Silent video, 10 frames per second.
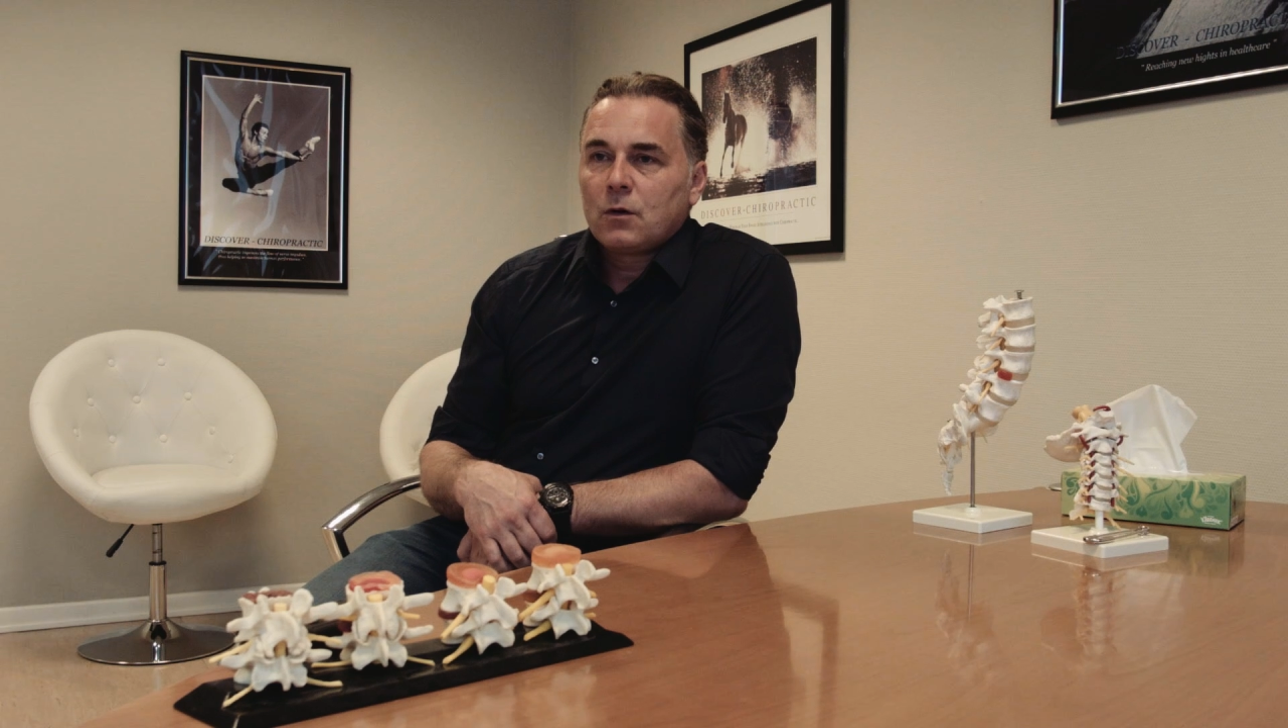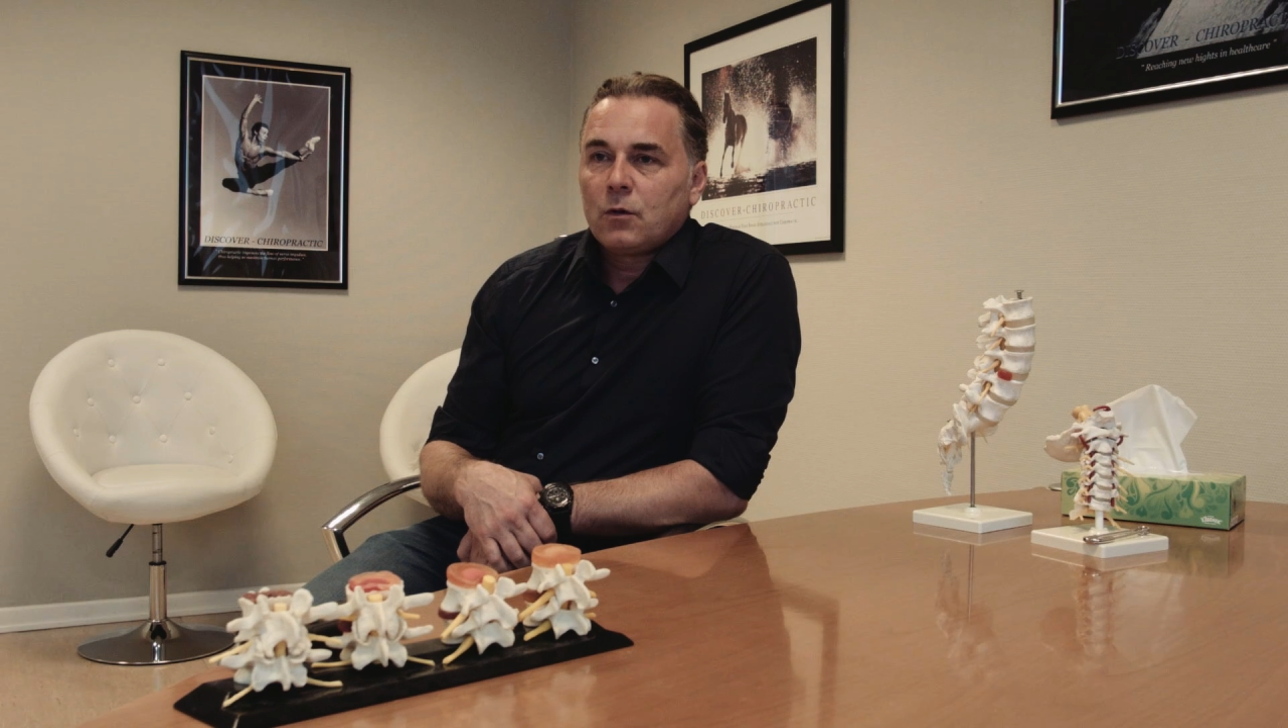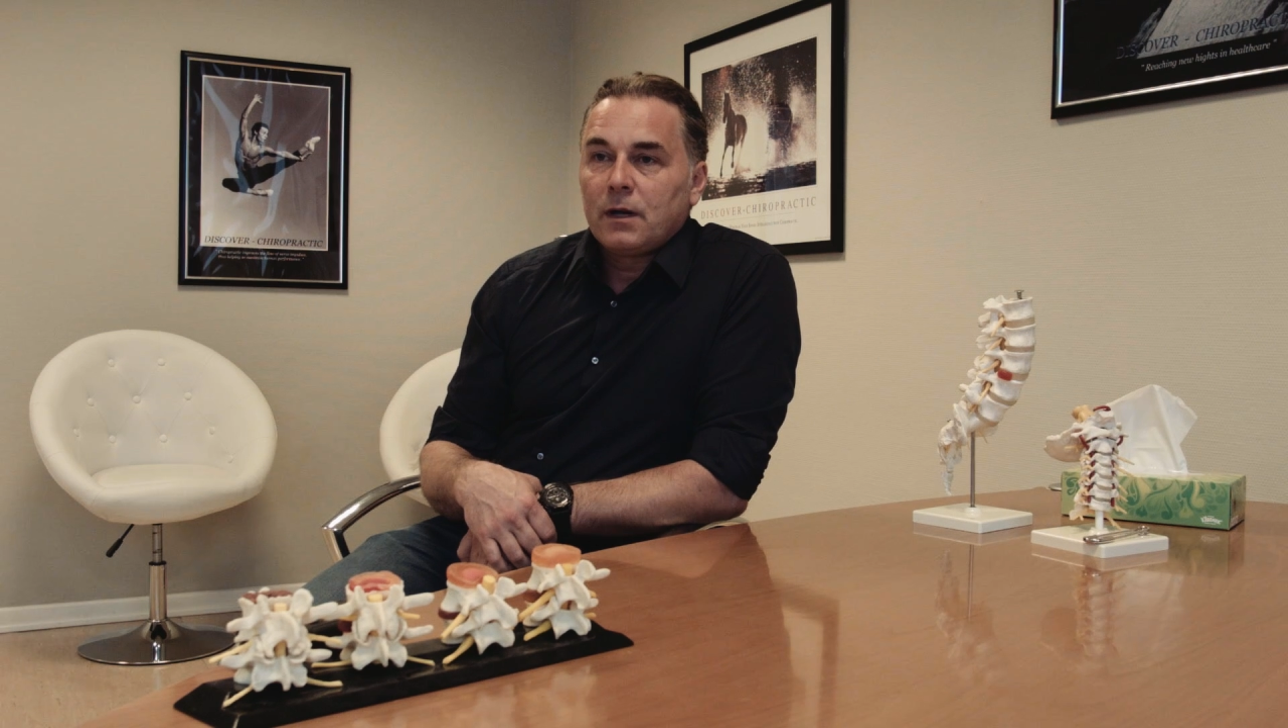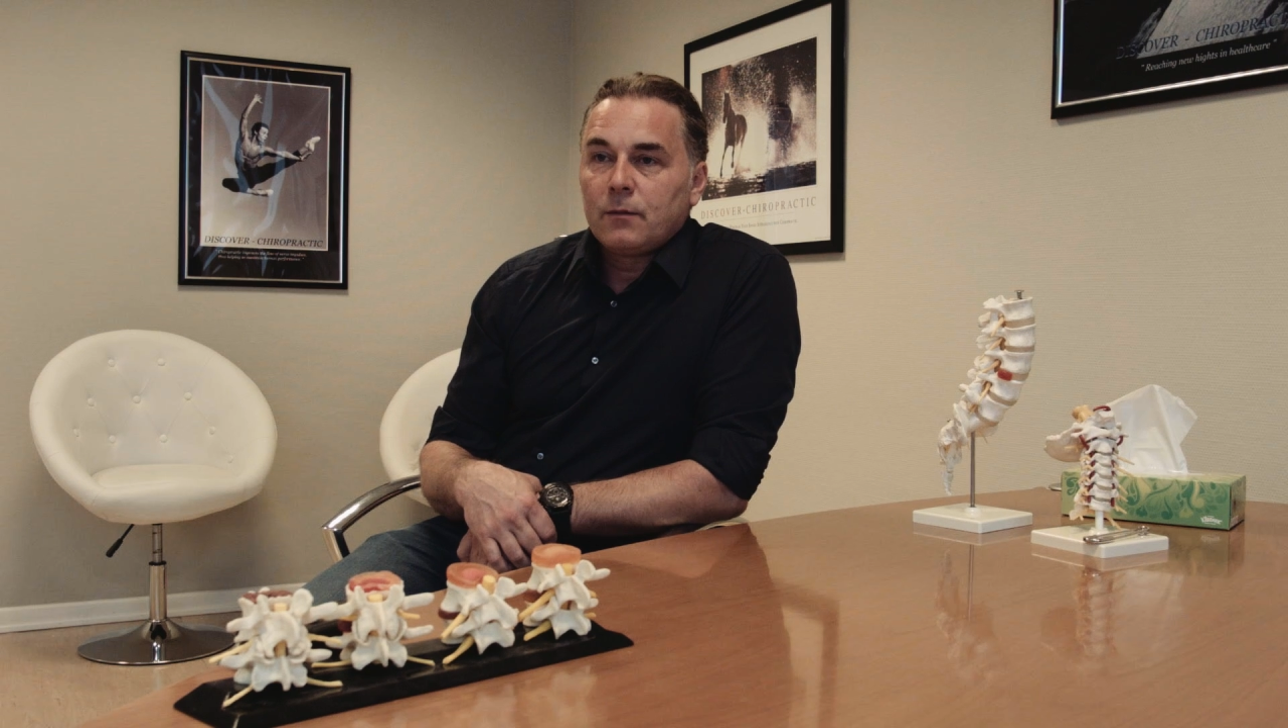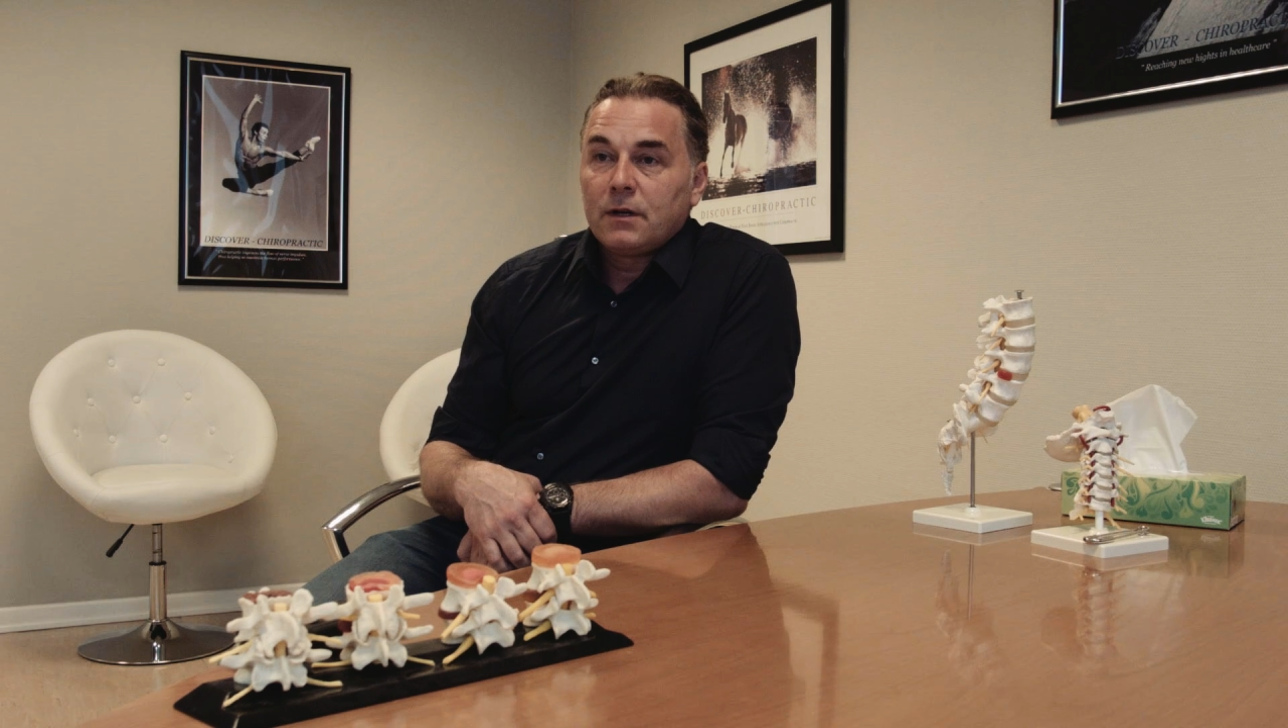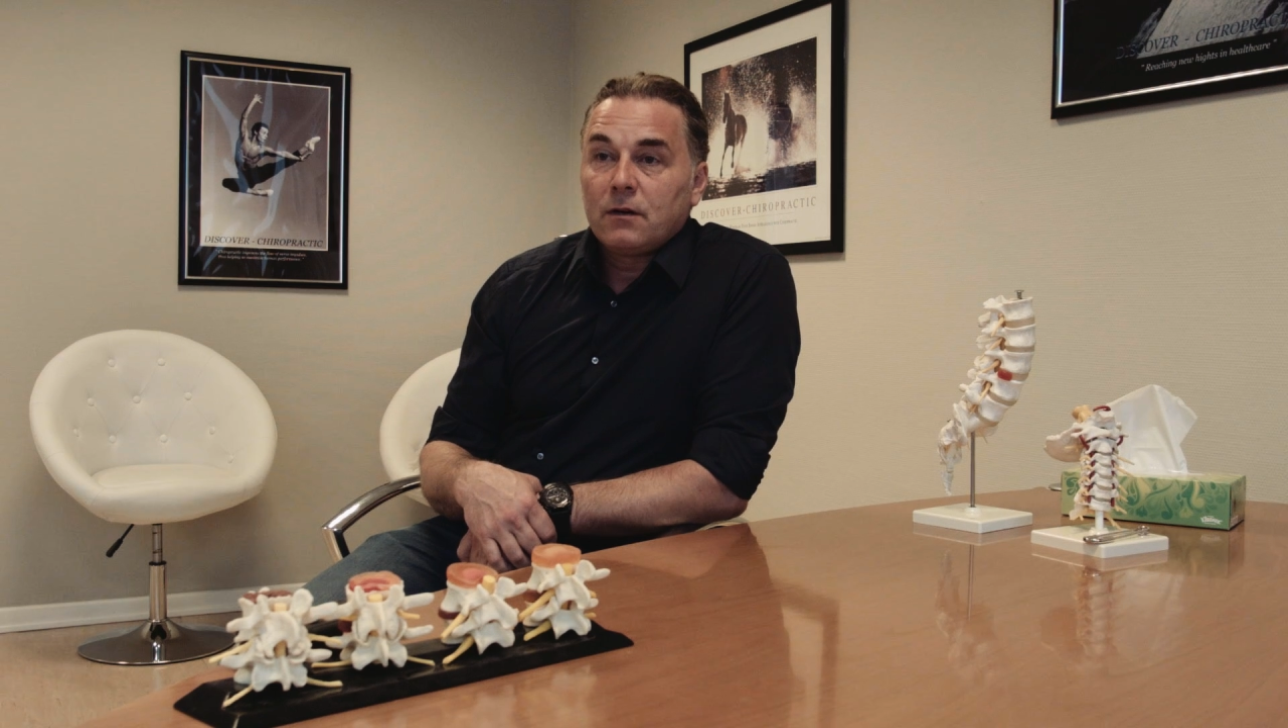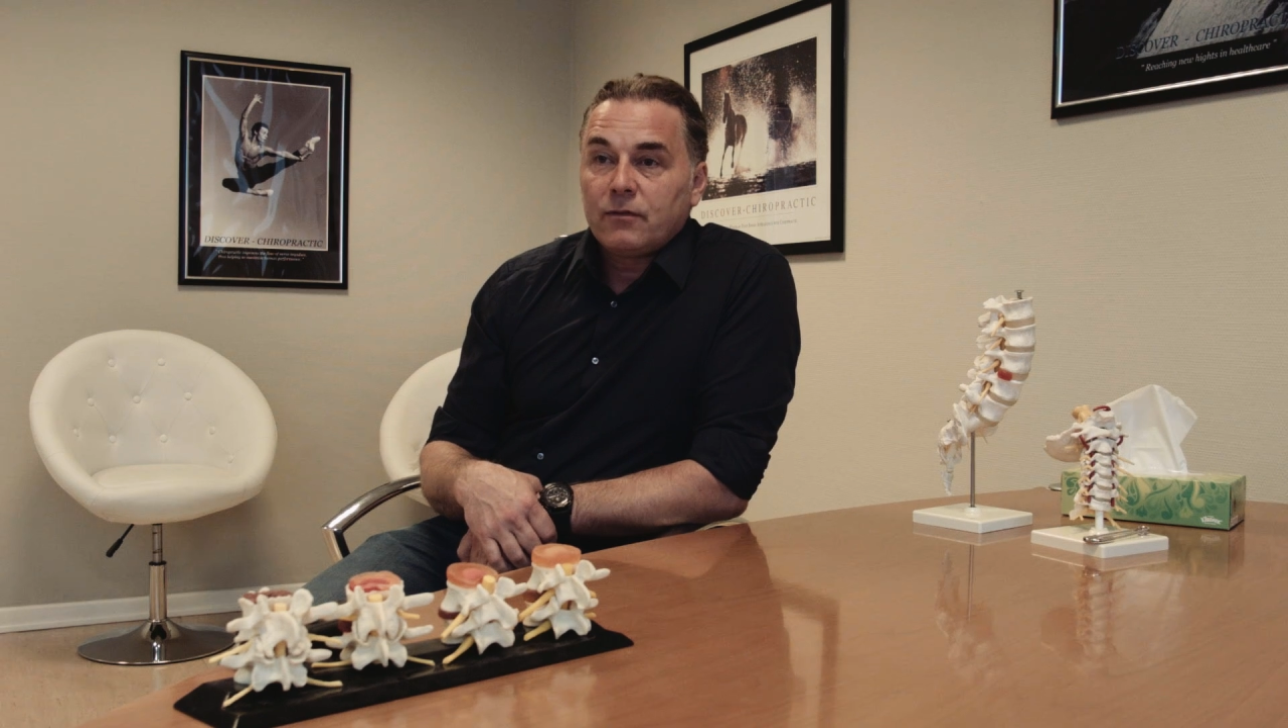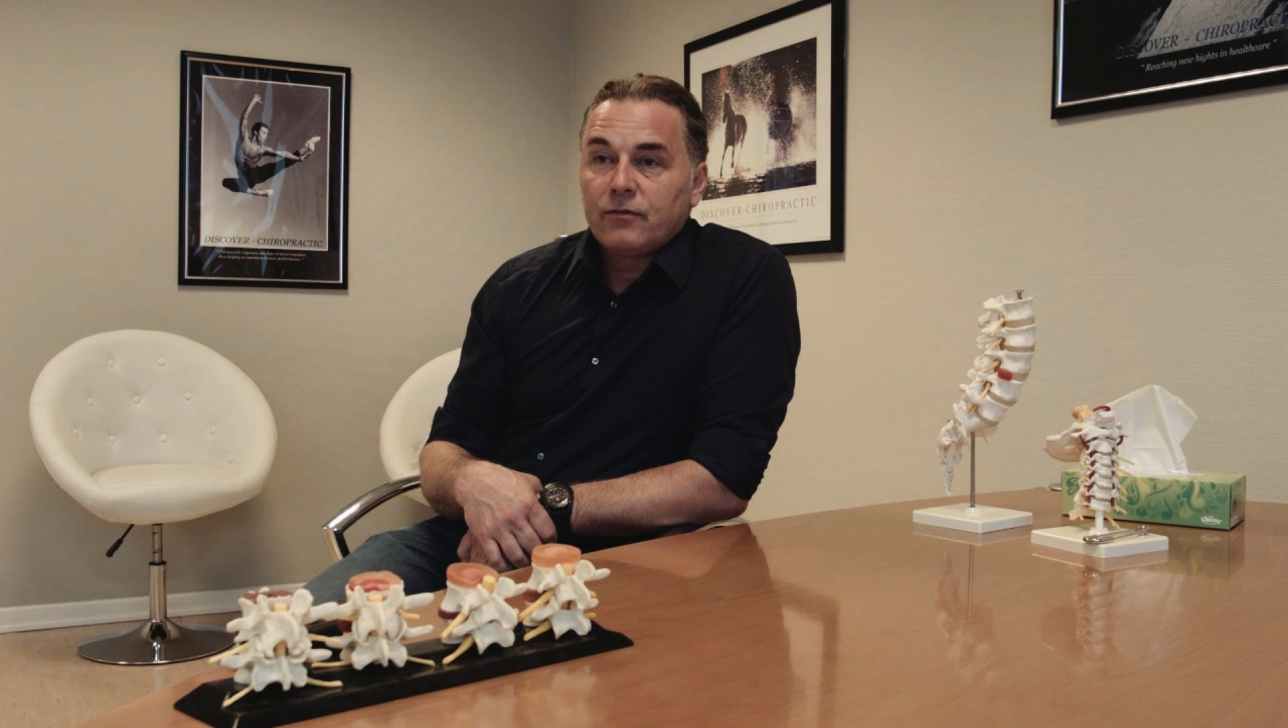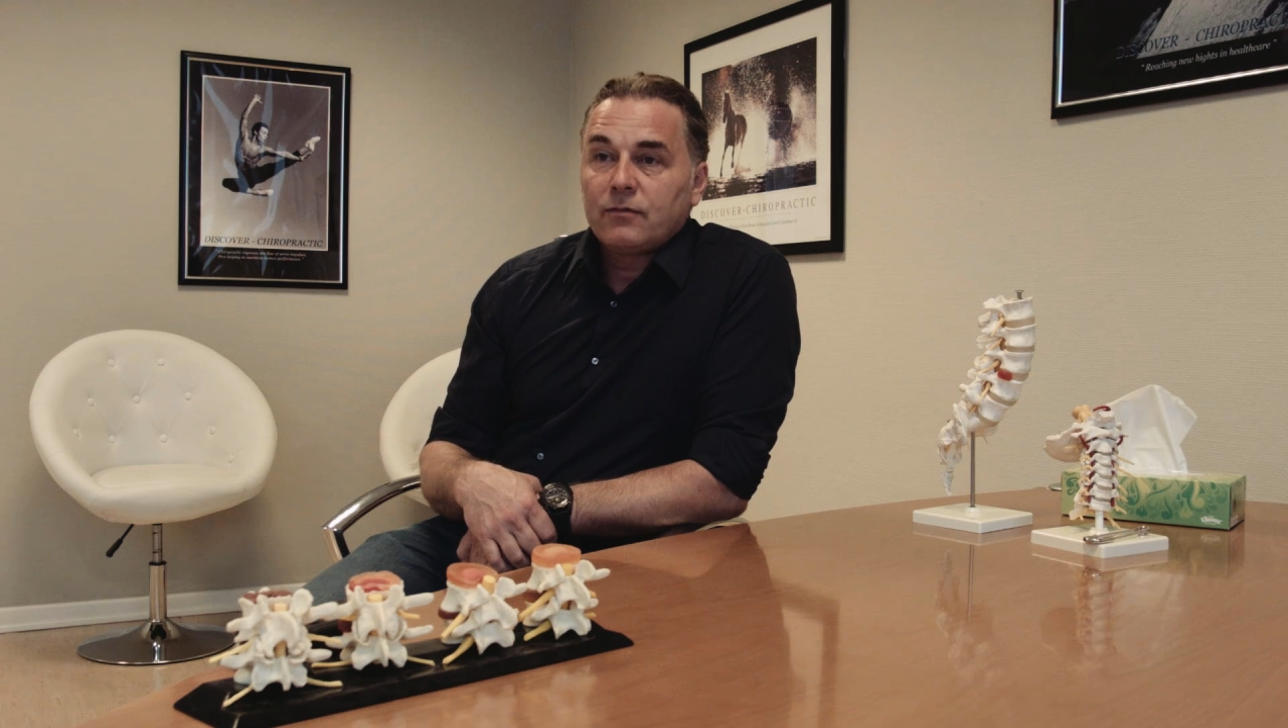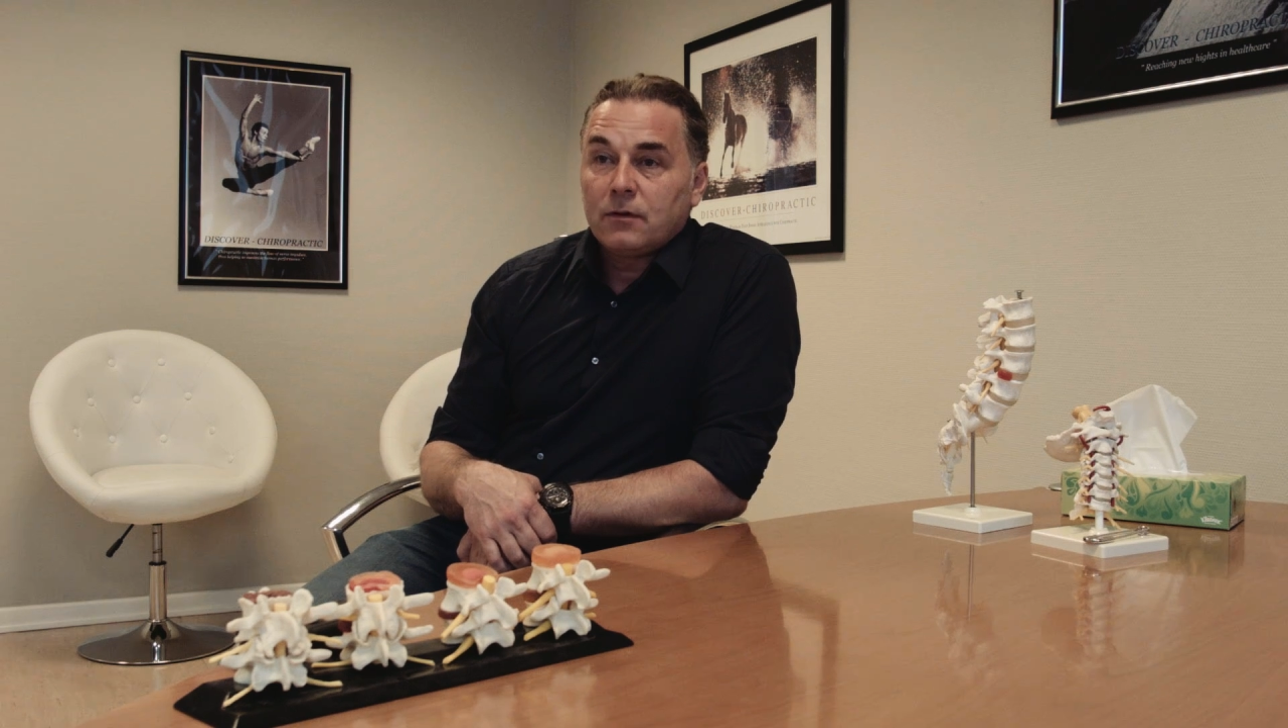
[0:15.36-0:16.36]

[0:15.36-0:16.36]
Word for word: quite a bit of